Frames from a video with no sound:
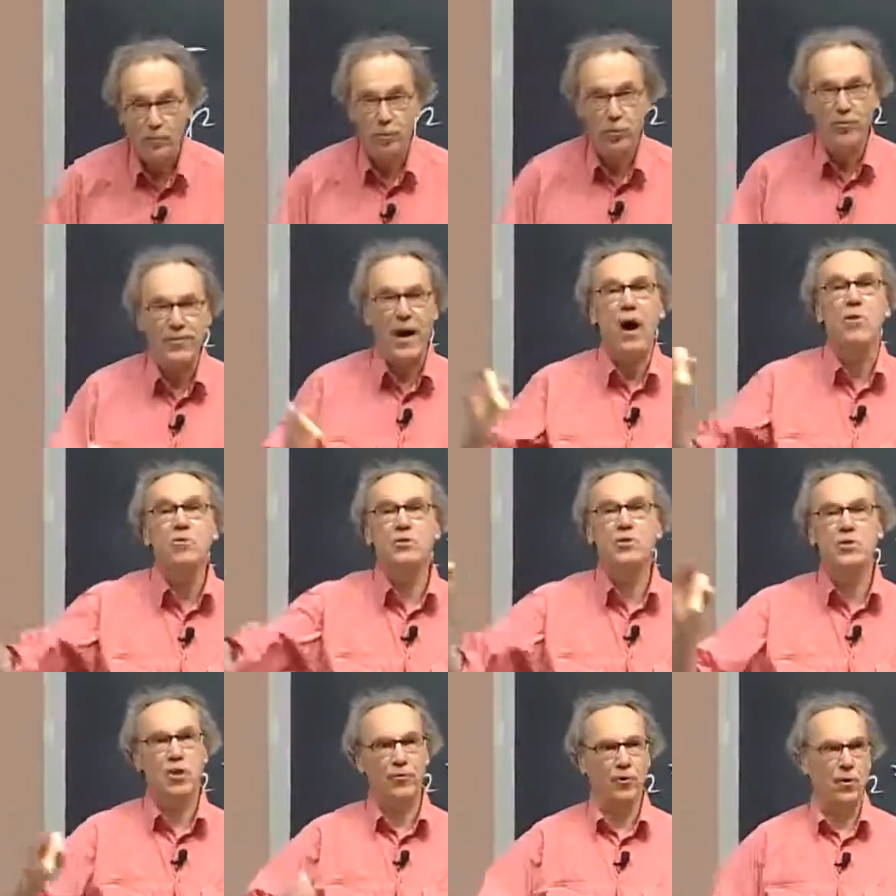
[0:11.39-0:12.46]
up to
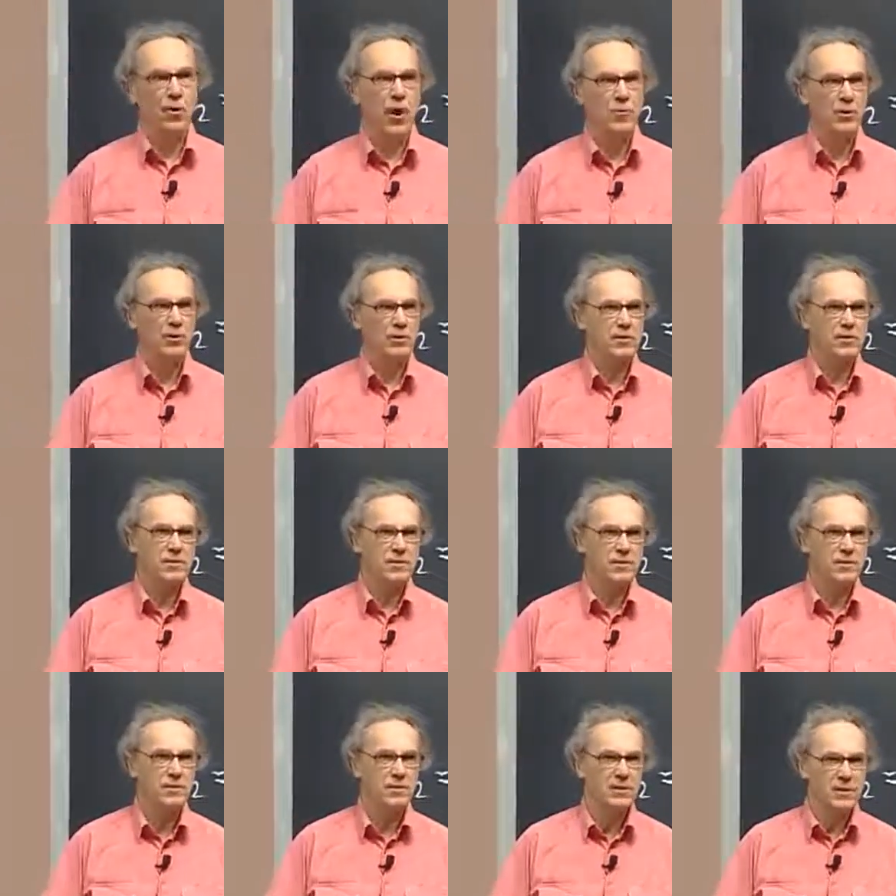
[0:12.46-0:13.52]
thousands of kilometers,